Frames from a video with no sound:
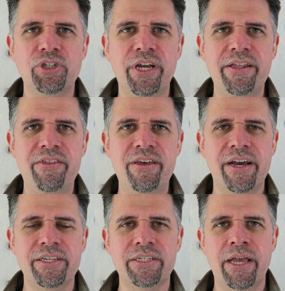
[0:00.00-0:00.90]
say
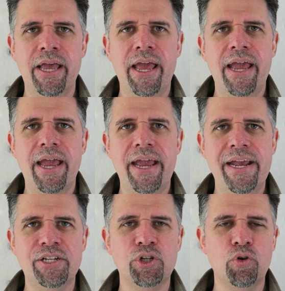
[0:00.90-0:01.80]
this,
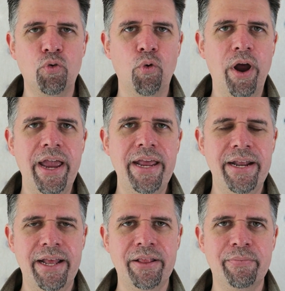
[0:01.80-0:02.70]
it's
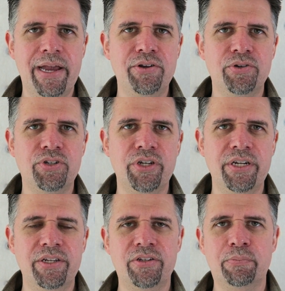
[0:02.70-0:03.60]
great in the major
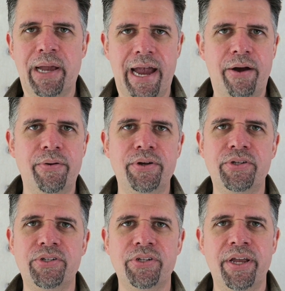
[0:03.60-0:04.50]
cities,
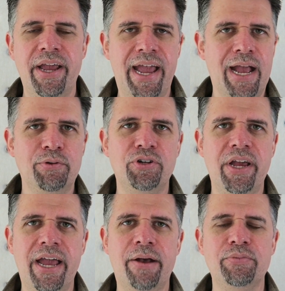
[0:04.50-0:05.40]
Paris,
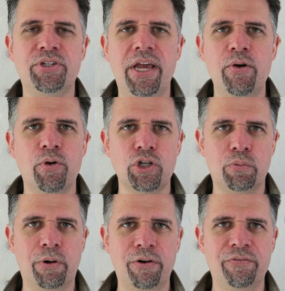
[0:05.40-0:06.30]
Amsterdam, Stay works
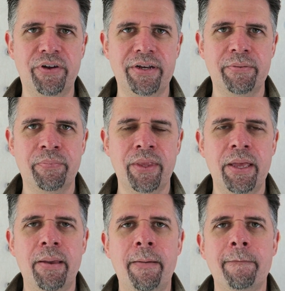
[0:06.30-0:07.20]
perfect.
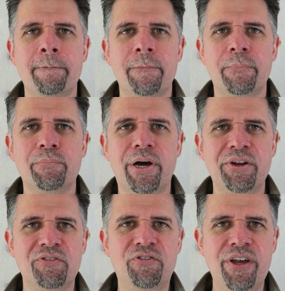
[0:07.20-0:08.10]
But
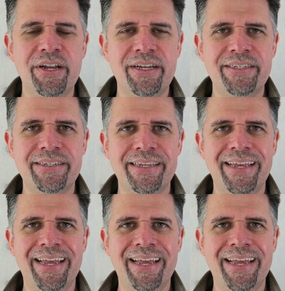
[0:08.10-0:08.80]
in Venice,